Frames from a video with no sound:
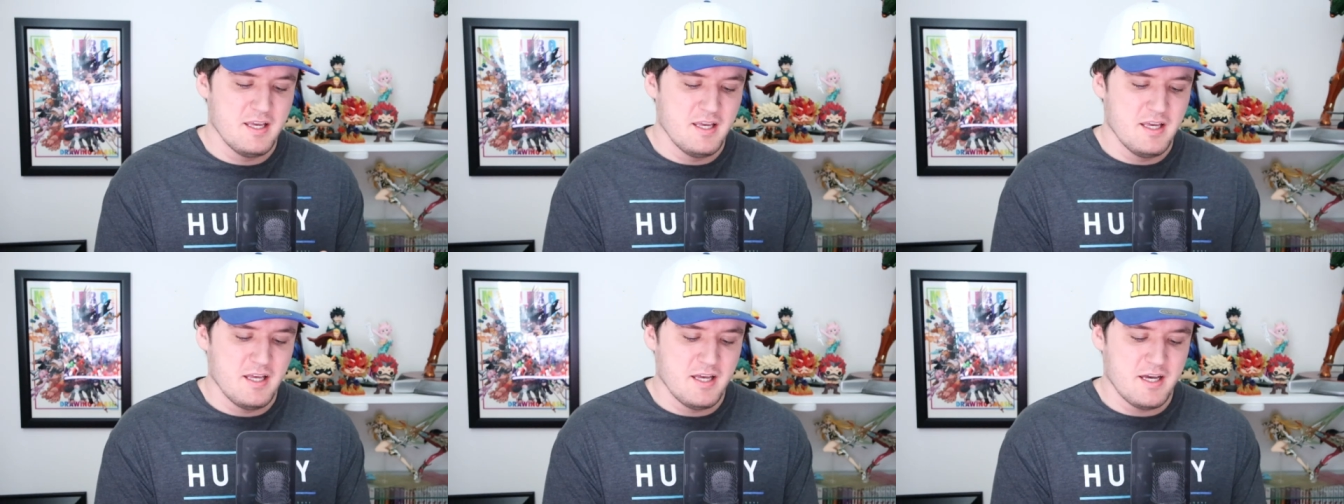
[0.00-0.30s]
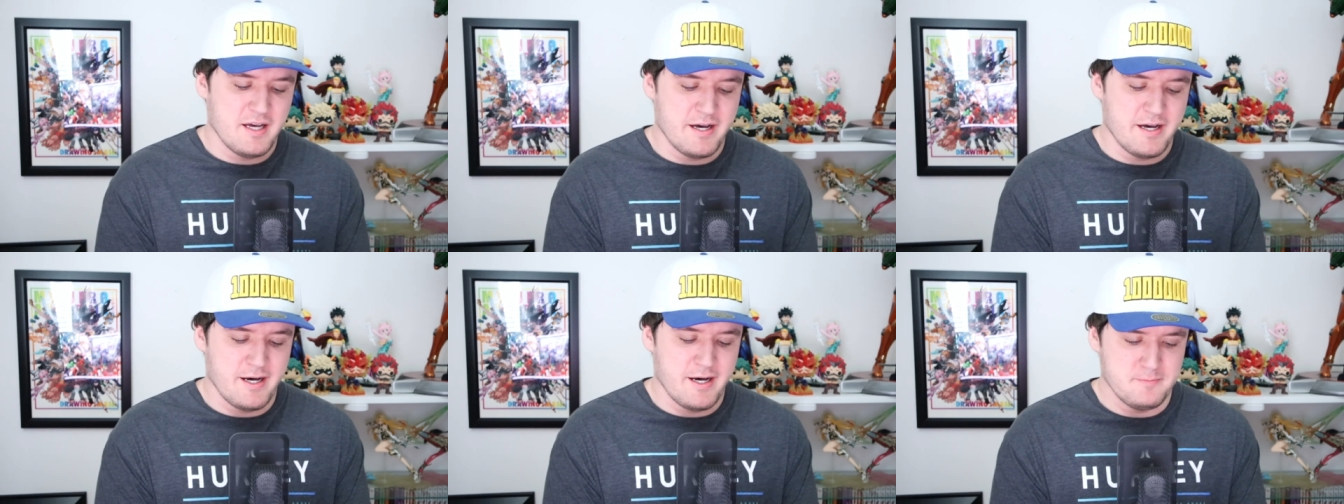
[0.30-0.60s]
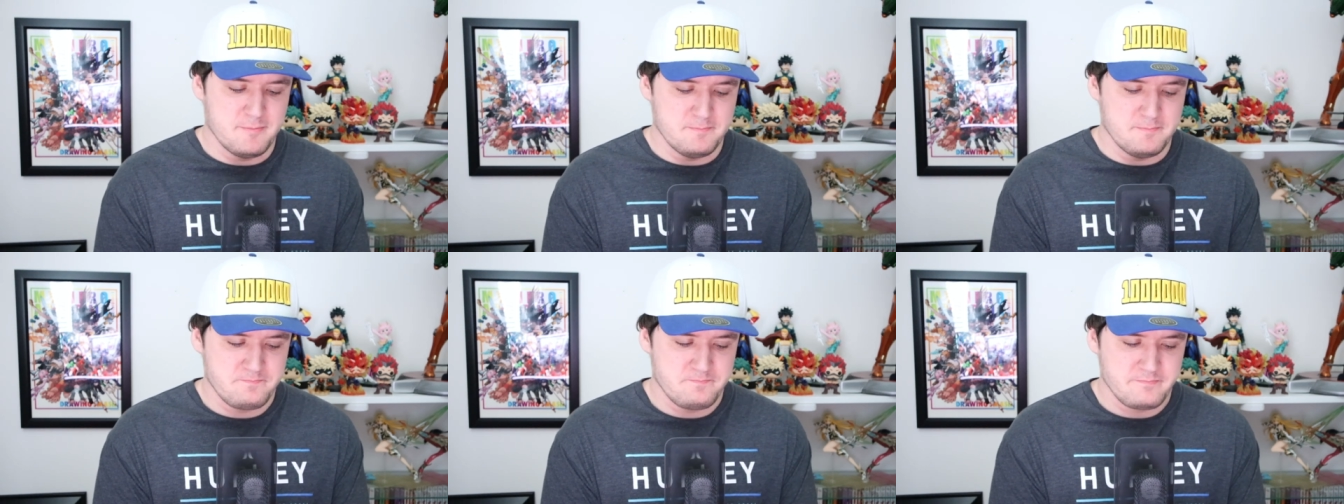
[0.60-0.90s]

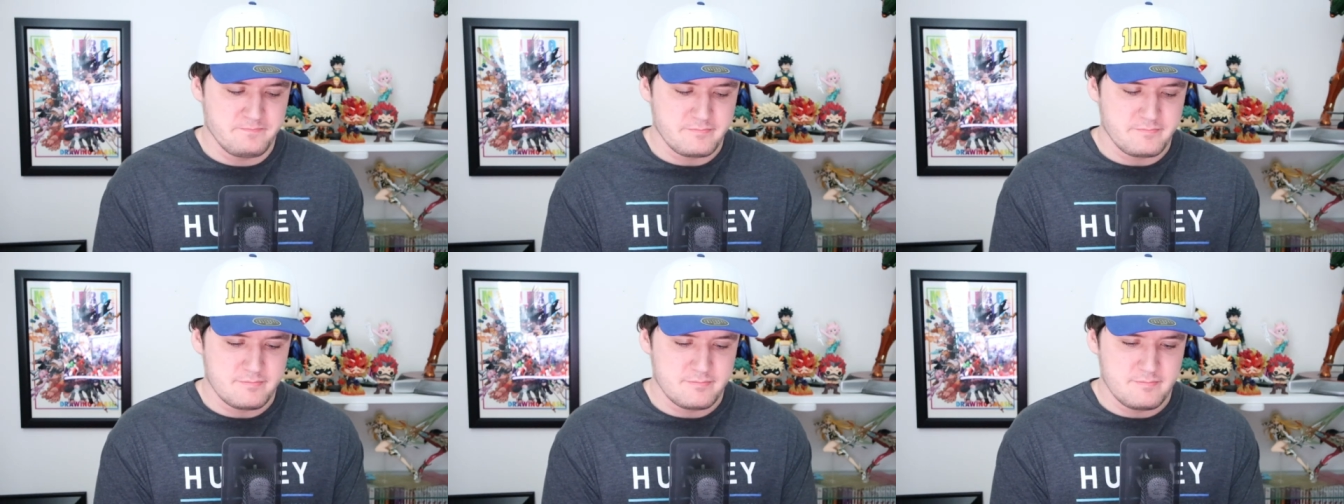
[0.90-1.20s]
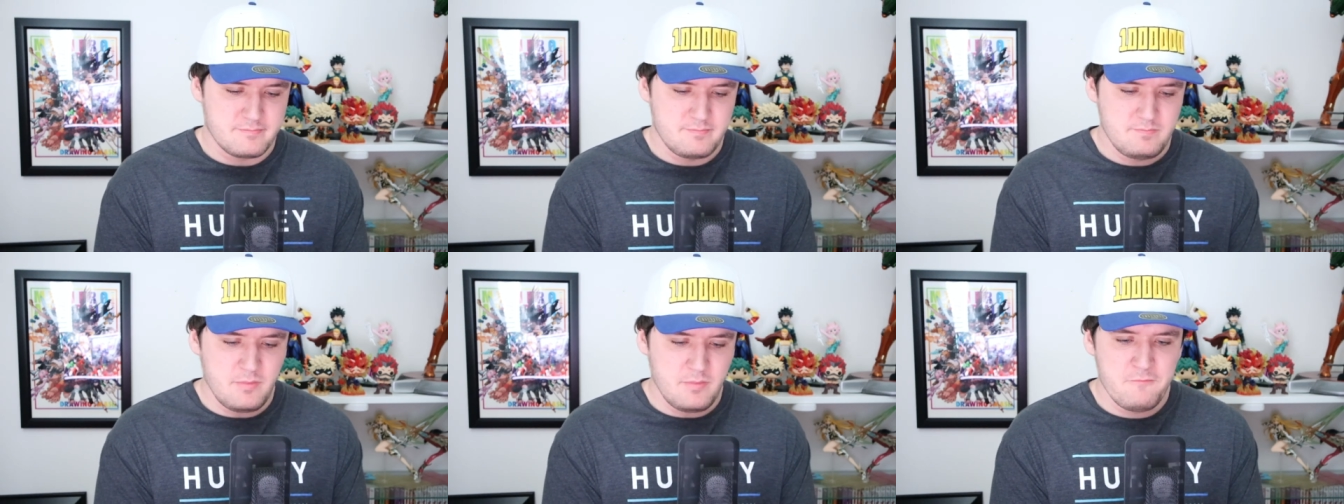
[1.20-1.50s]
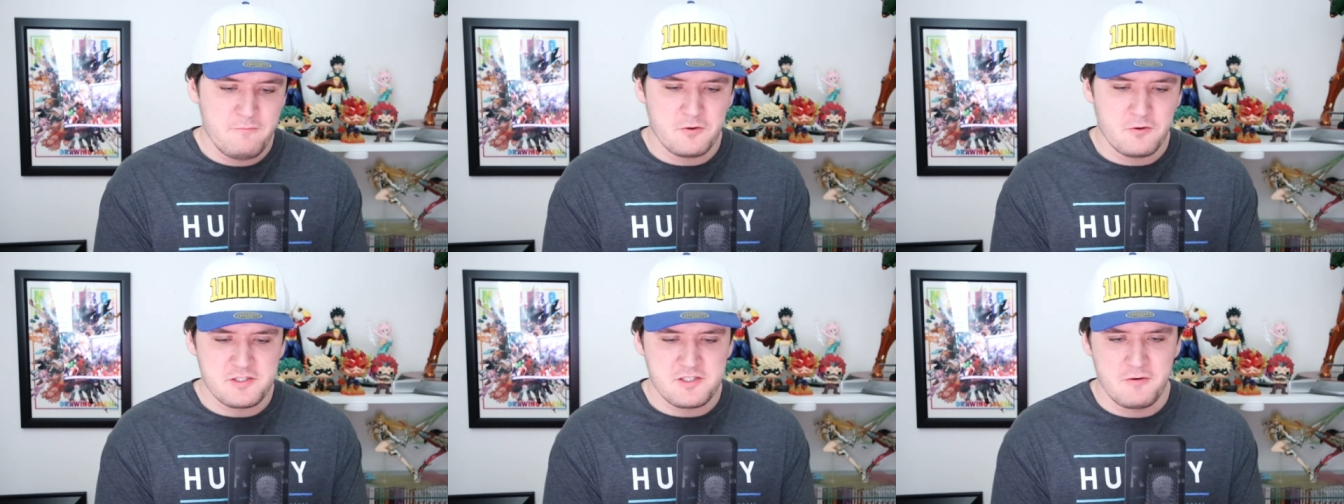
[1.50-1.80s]
Um
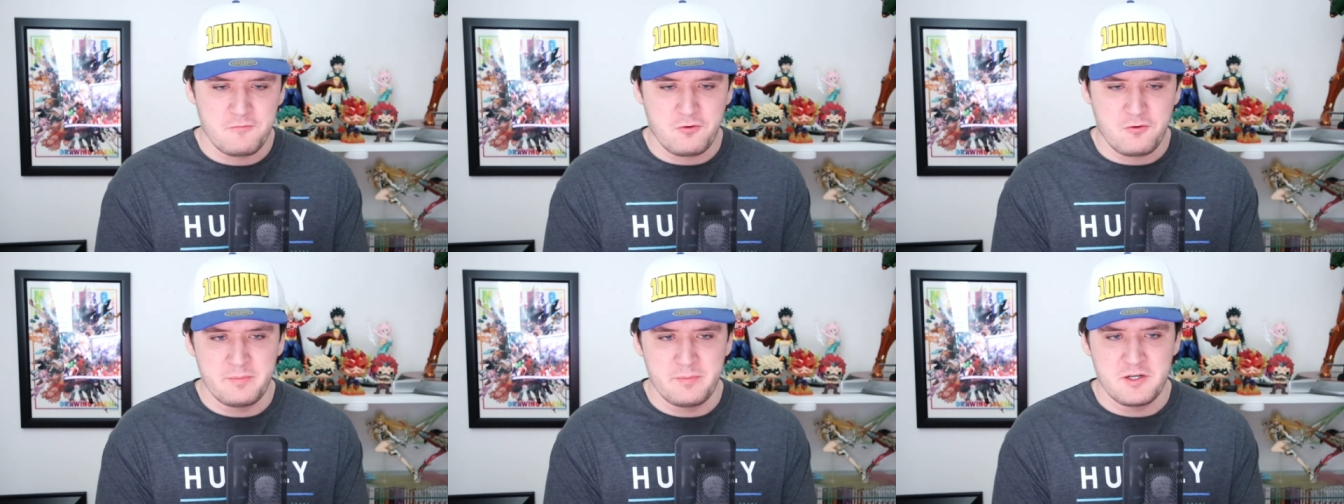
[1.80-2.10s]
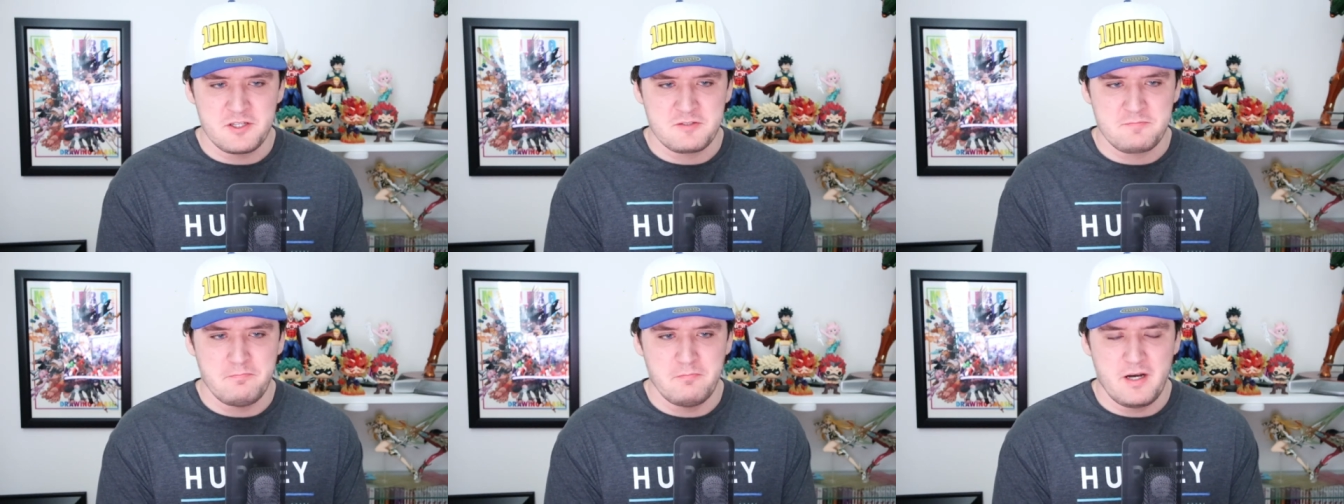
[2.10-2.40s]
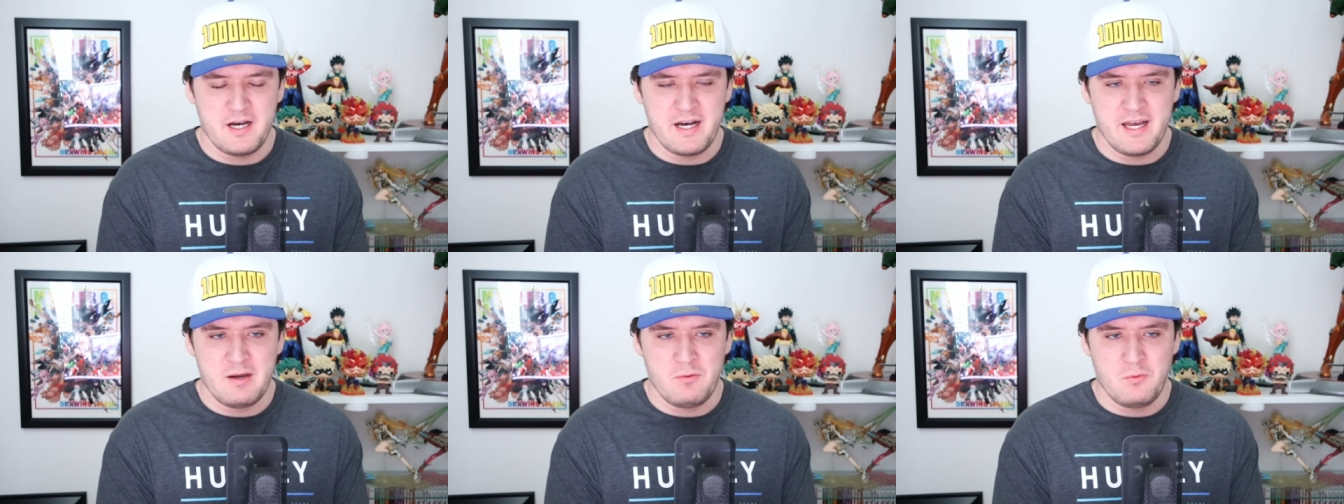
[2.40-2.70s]
First and foremost,
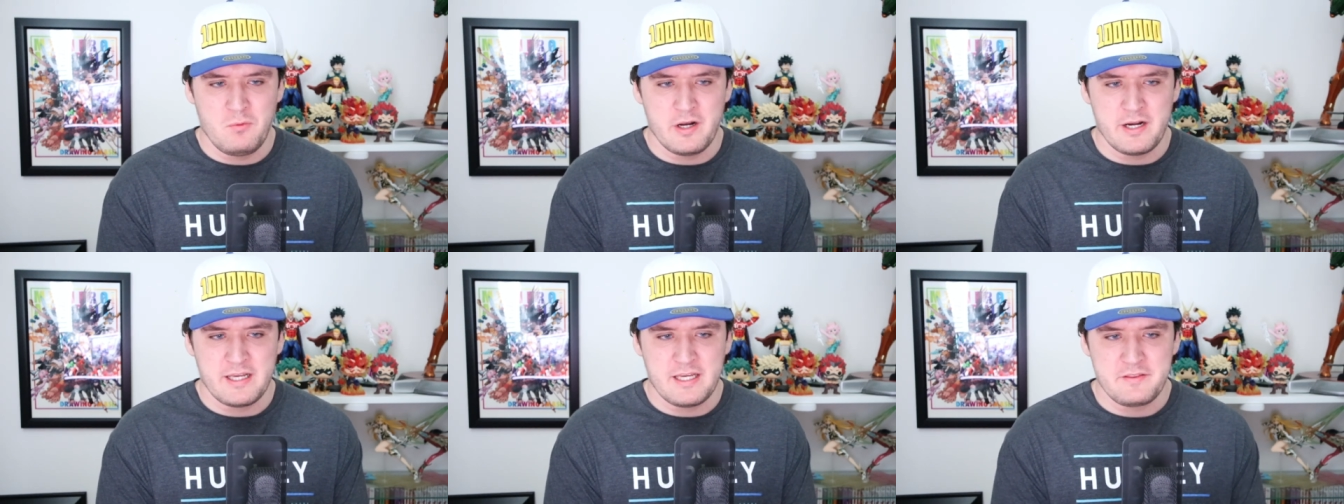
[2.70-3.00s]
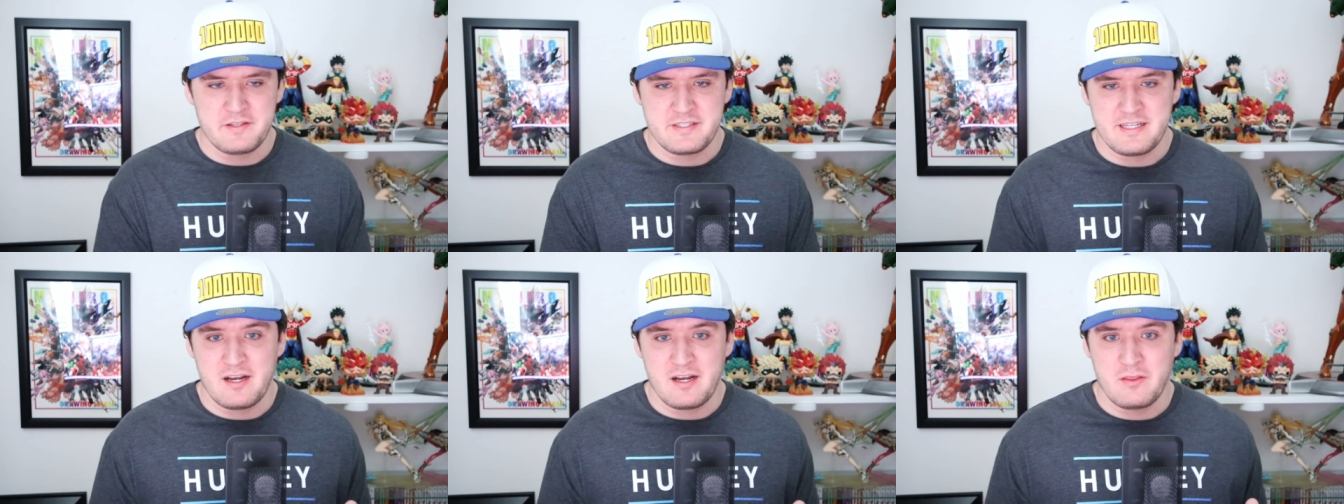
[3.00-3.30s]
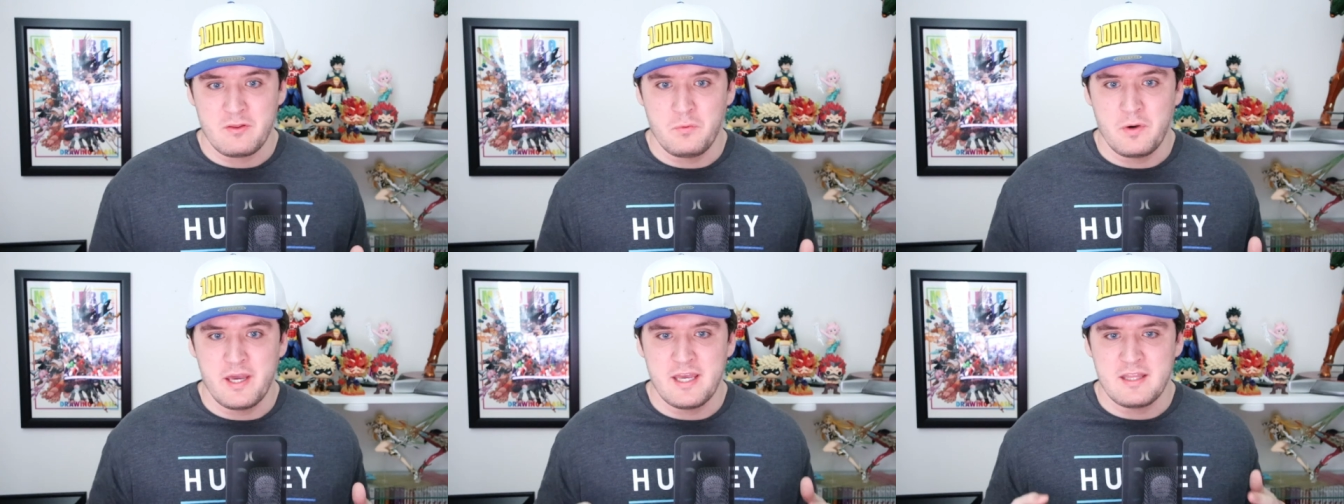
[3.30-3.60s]
I want to get this out of the
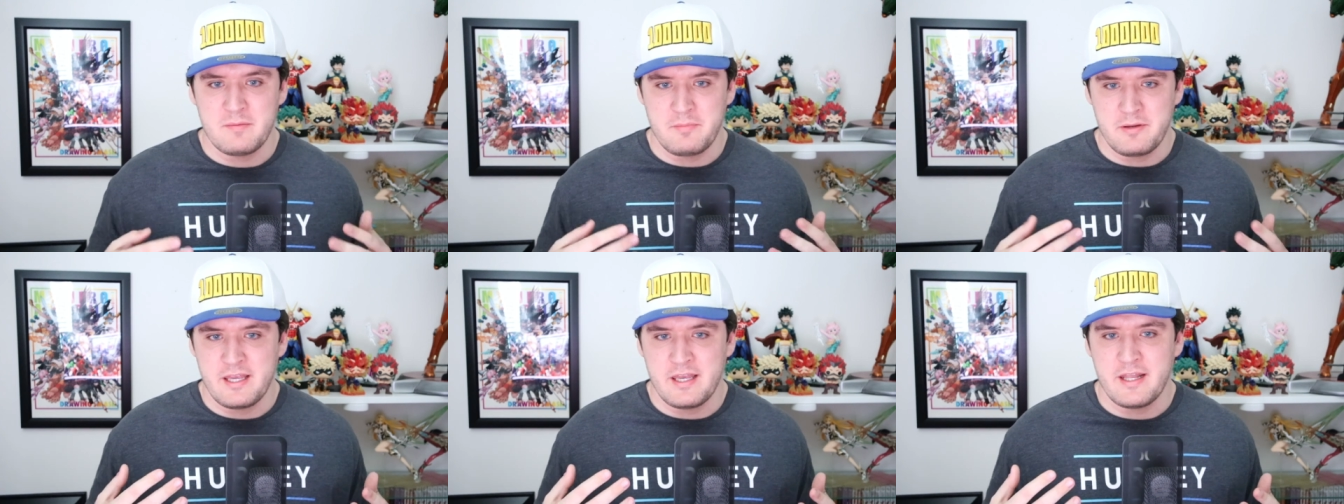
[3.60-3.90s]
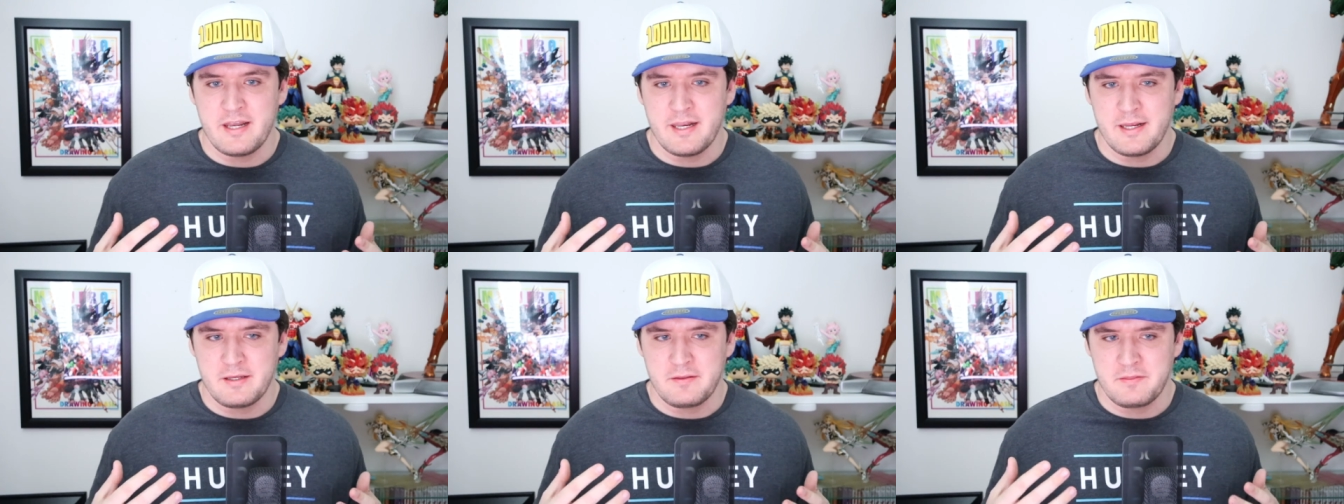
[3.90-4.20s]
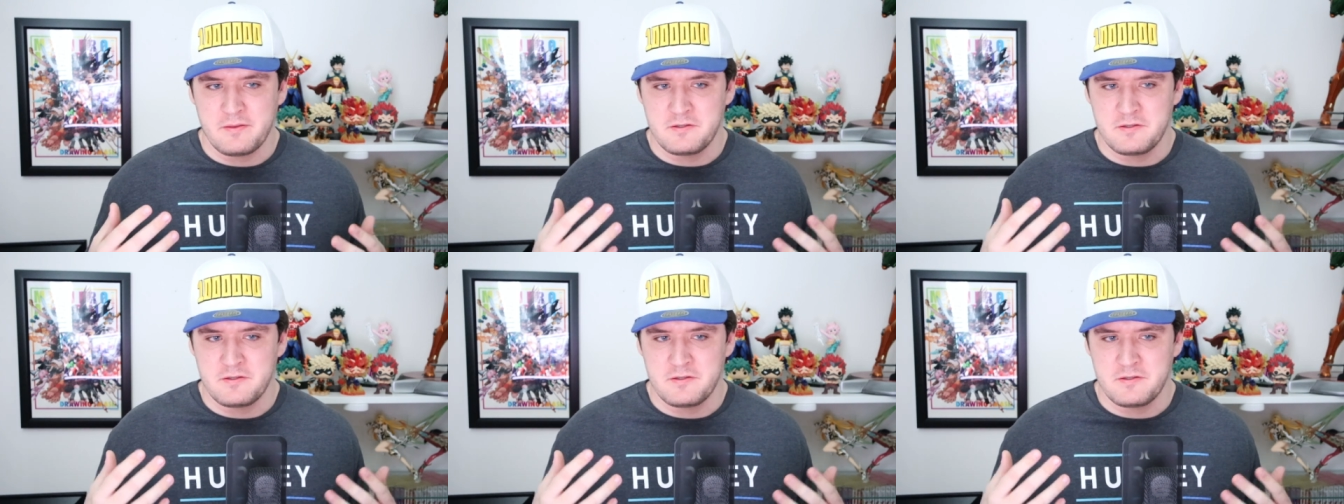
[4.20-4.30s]
way at the beginning.